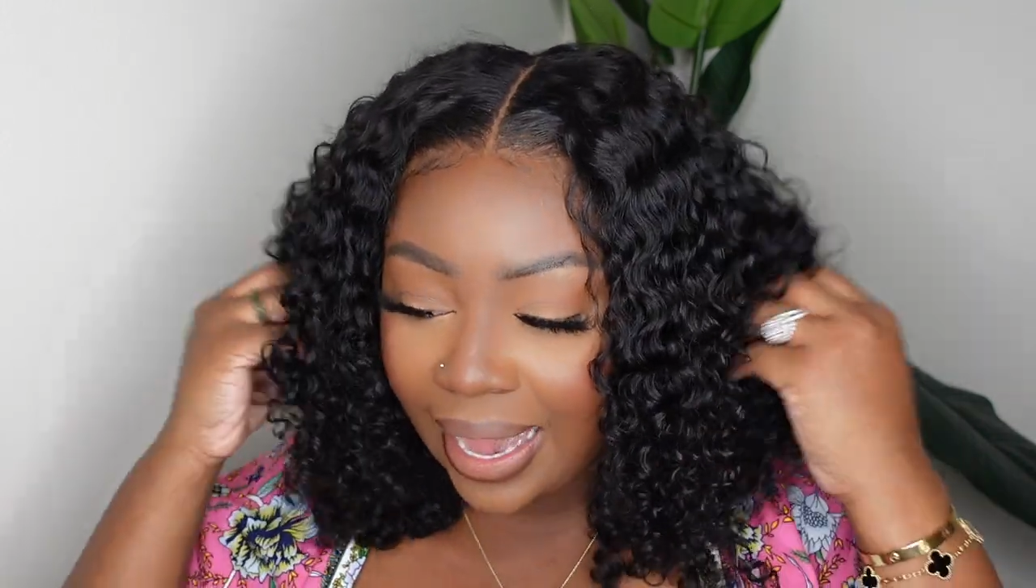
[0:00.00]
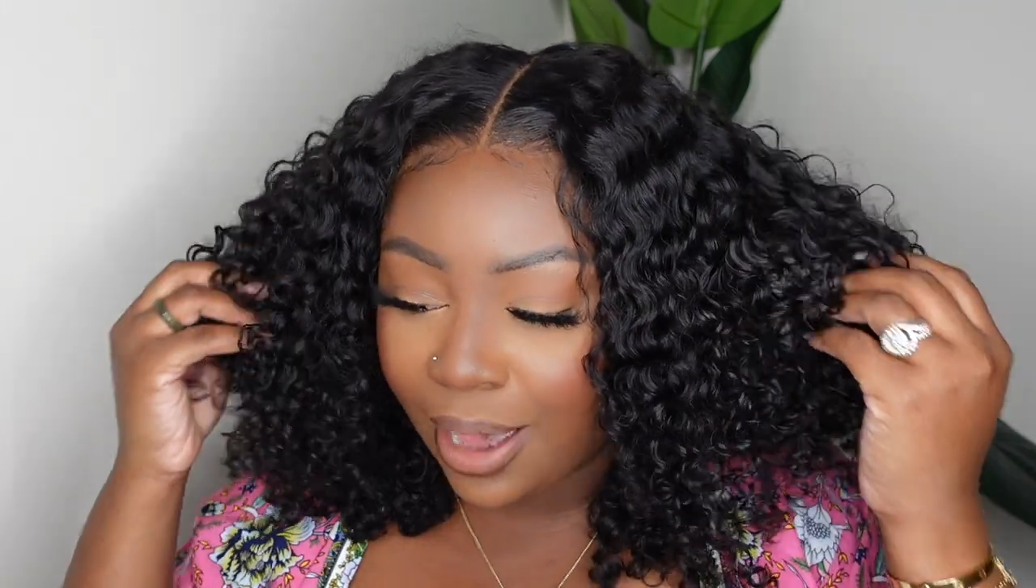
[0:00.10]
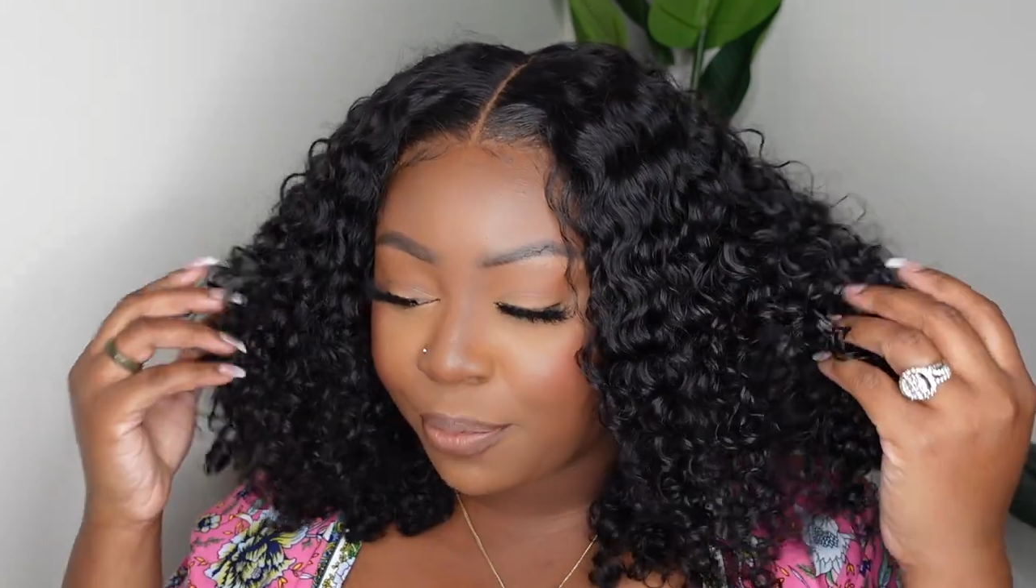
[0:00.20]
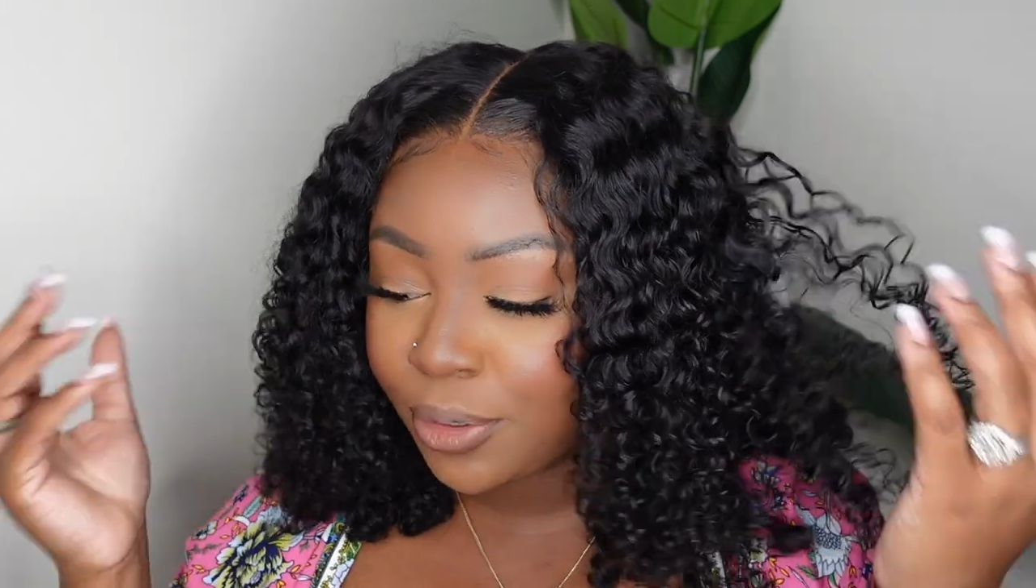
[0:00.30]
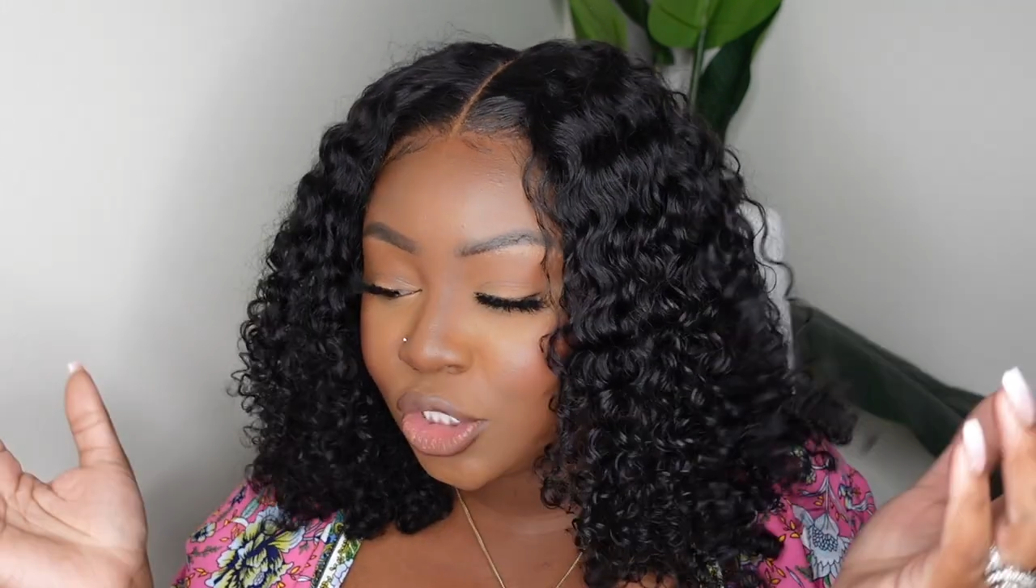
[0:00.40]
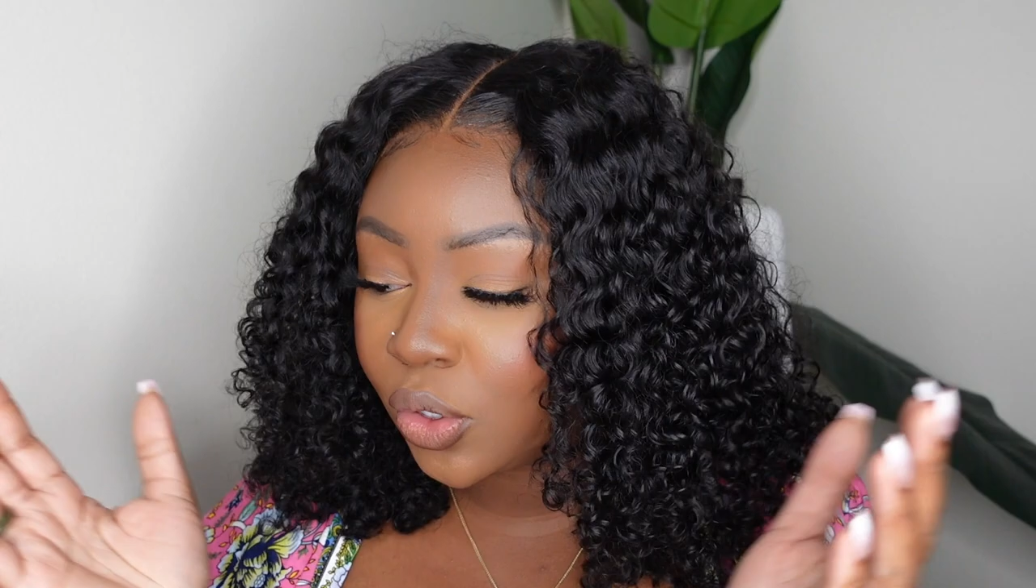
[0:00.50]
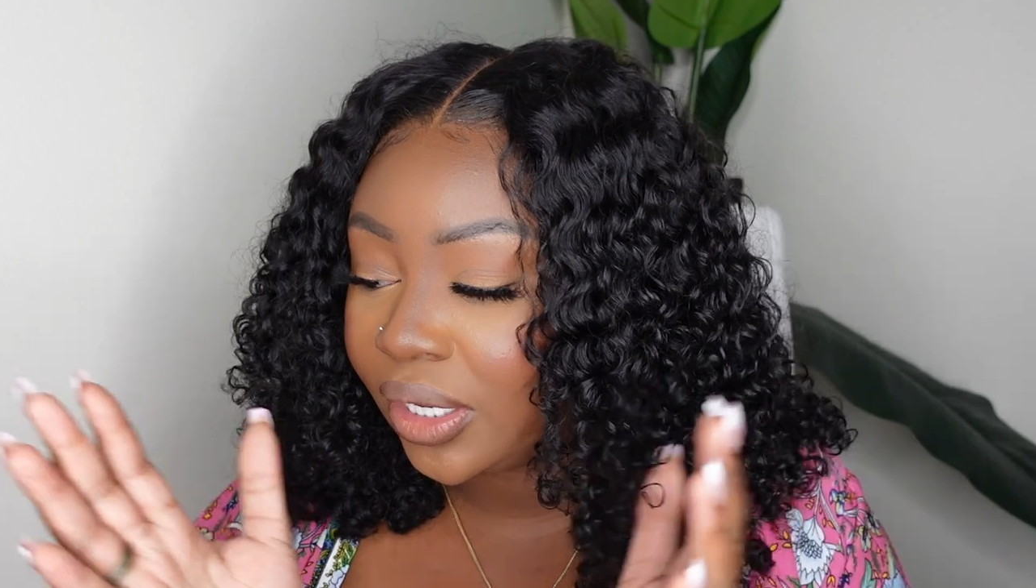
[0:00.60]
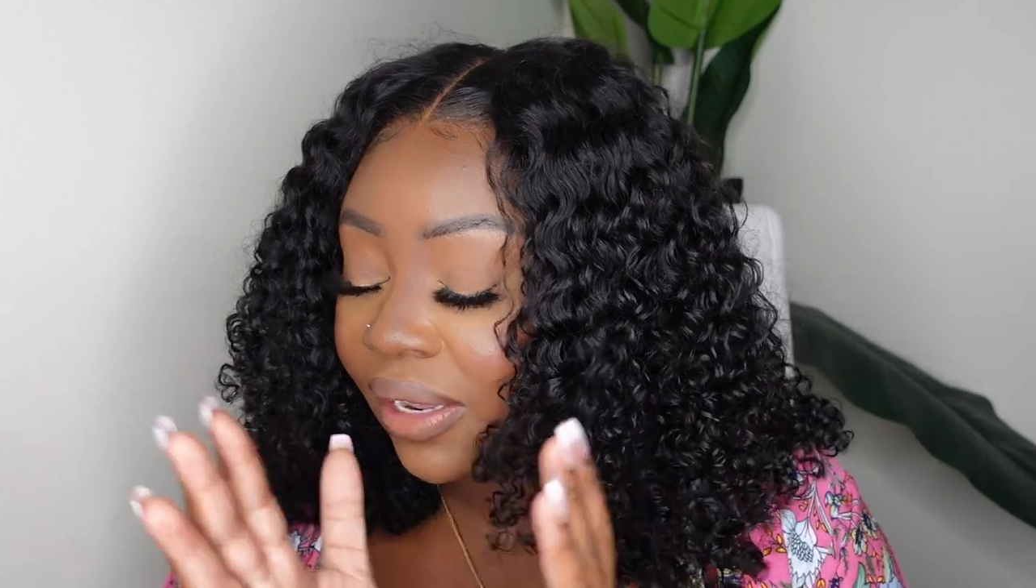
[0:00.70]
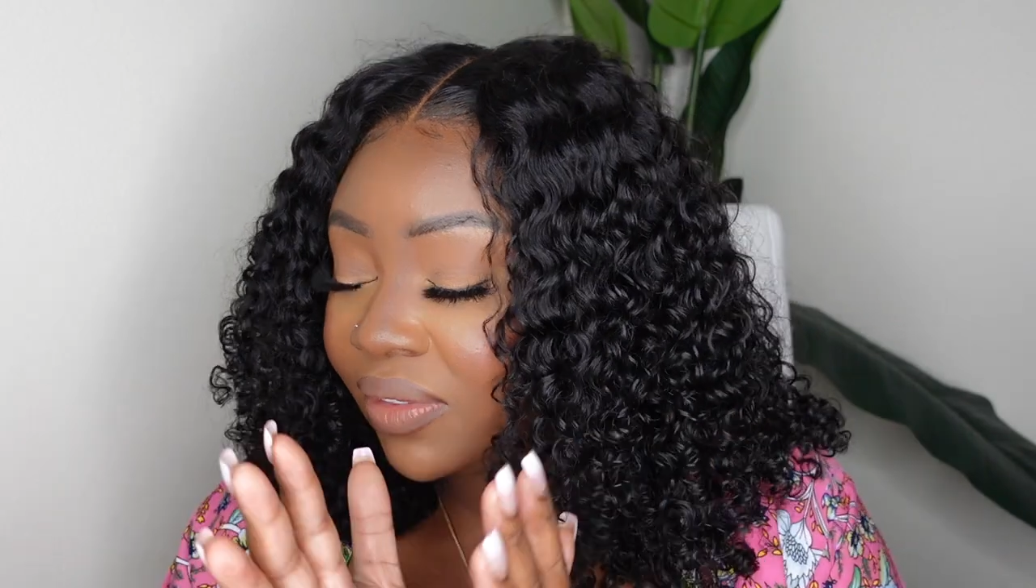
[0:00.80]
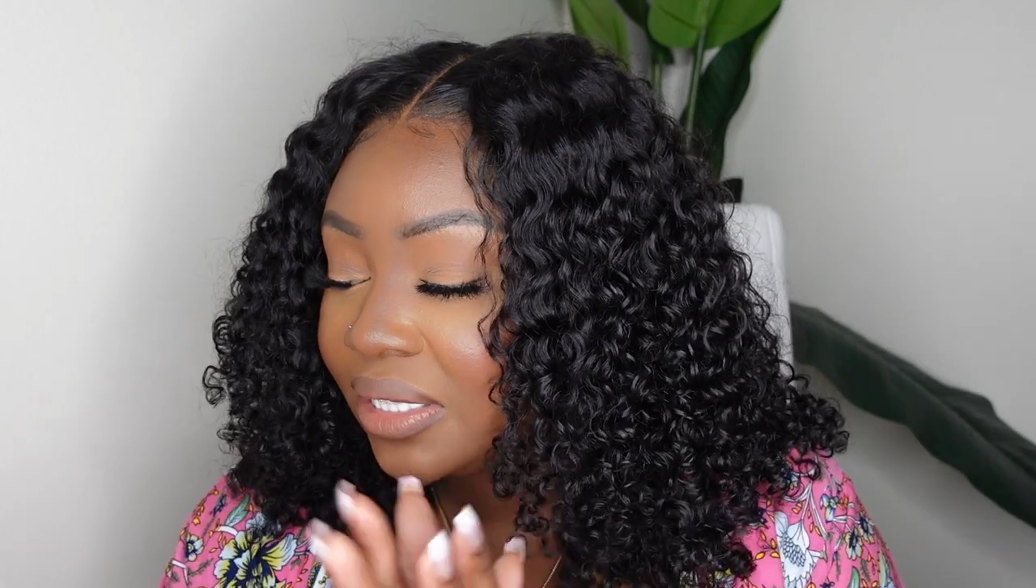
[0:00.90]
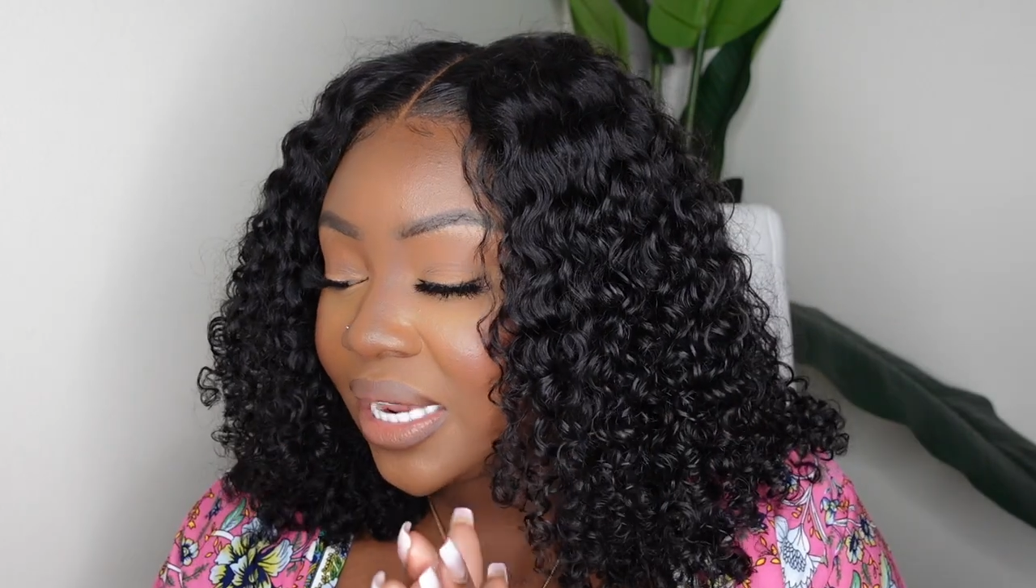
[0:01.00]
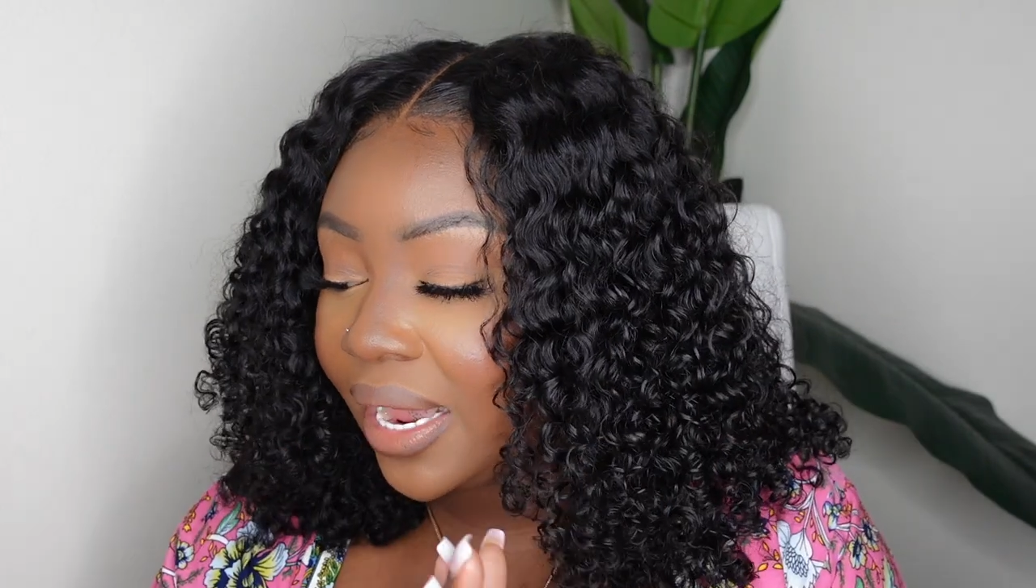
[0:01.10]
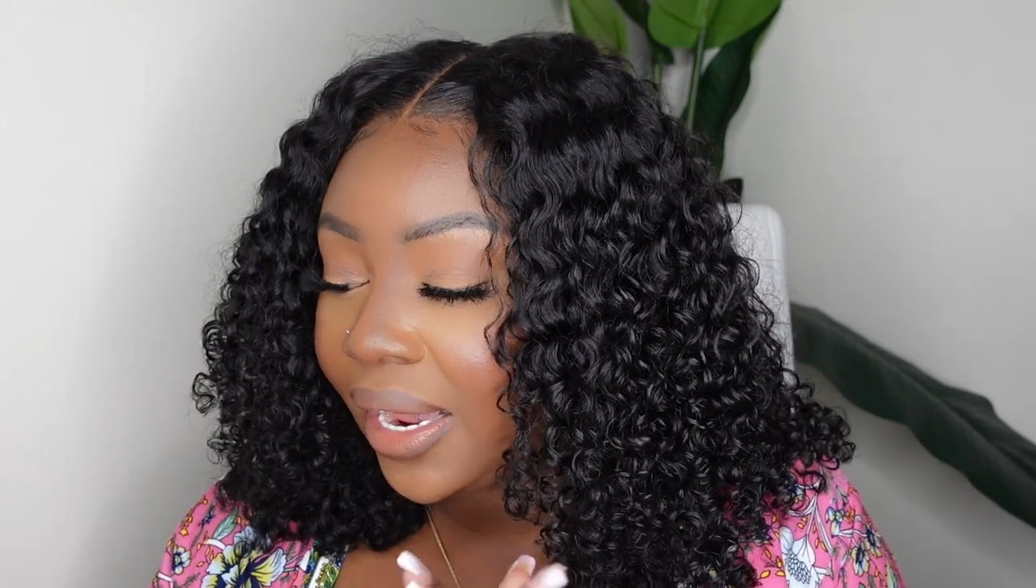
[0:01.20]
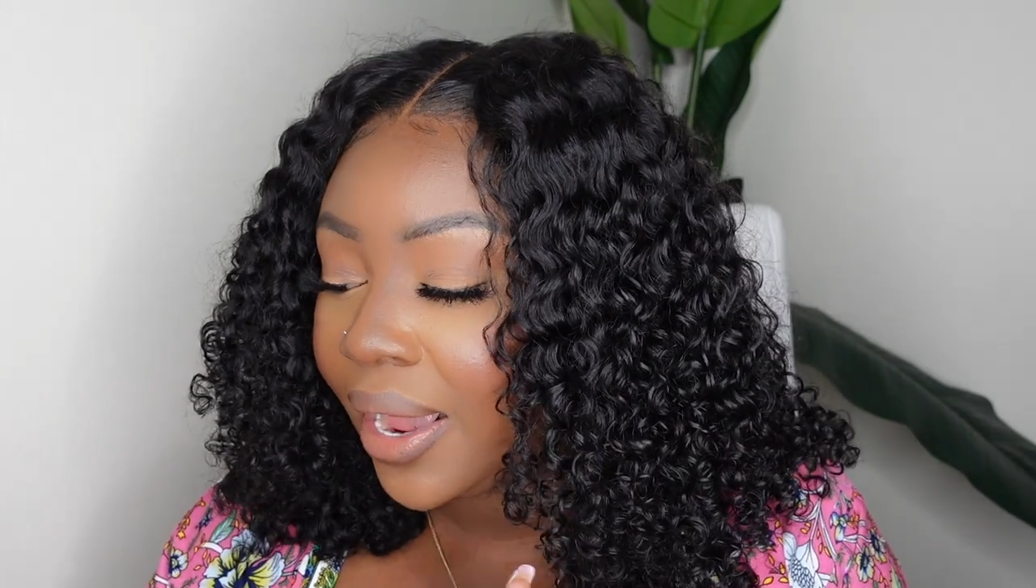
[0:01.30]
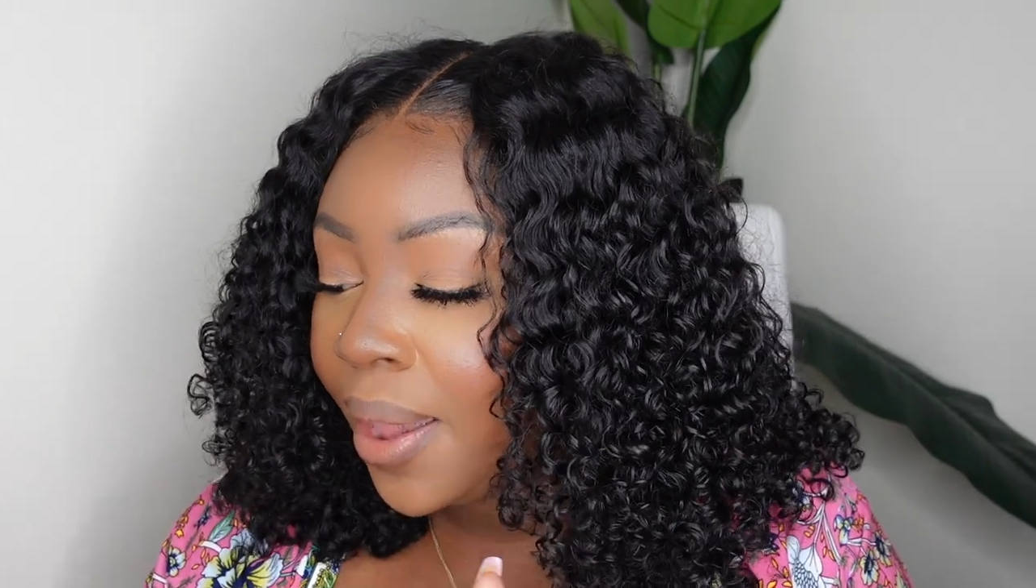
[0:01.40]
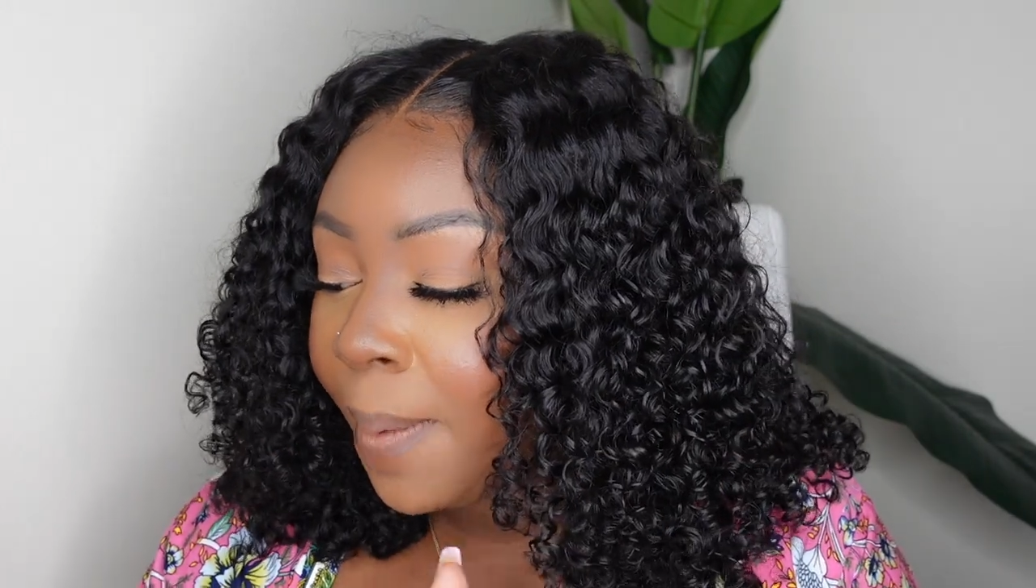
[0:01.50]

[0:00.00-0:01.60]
out majority of the day.